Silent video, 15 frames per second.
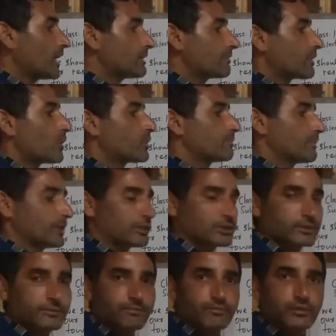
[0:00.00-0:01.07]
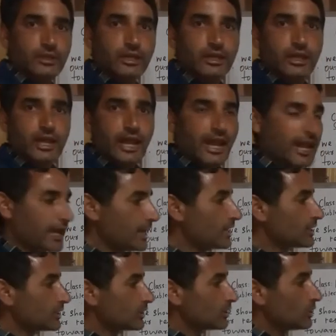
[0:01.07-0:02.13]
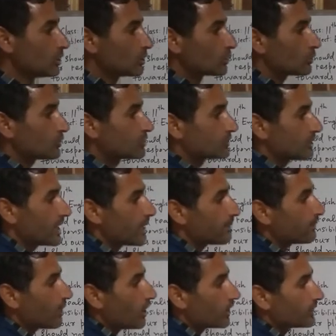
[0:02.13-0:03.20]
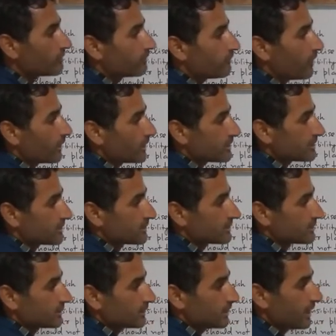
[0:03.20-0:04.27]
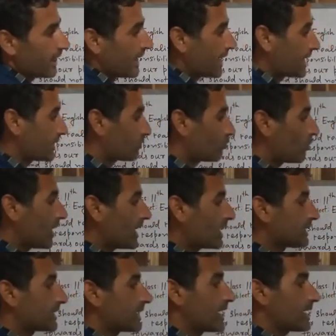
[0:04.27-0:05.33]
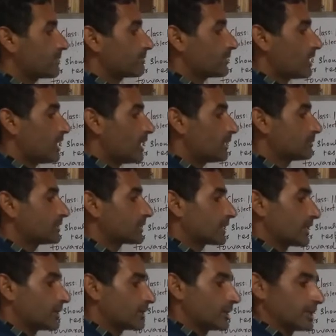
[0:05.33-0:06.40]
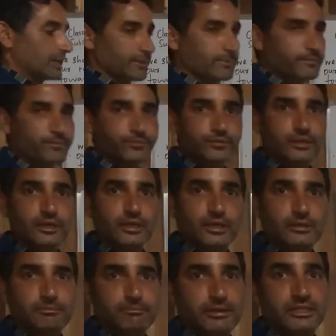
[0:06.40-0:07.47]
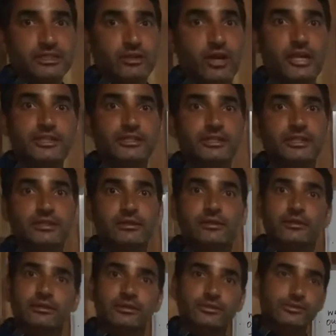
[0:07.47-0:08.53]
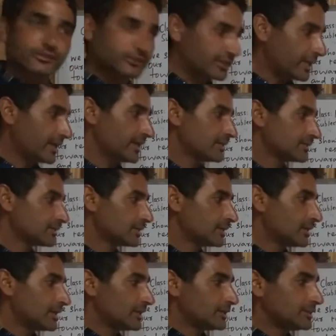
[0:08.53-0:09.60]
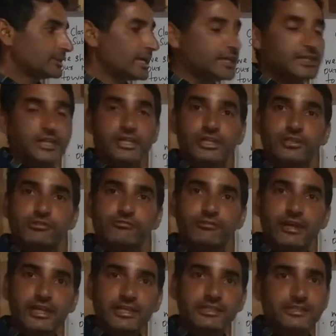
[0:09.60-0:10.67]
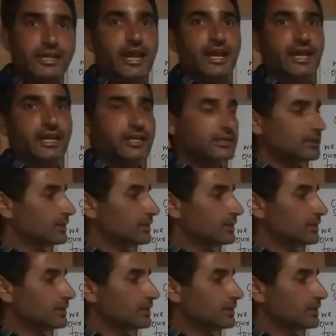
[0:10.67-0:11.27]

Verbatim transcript: environment and to safeguard the forests and wildlife of the country. But the writer says that it is very sad